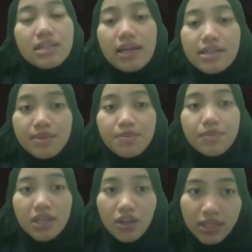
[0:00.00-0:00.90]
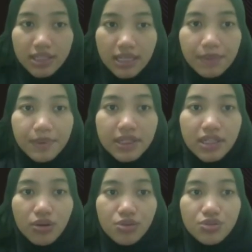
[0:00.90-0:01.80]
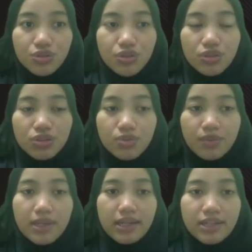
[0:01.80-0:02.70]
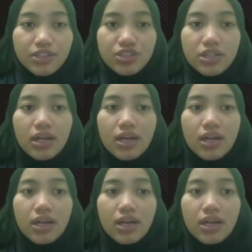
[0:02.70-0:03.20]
that is beyond company control to manage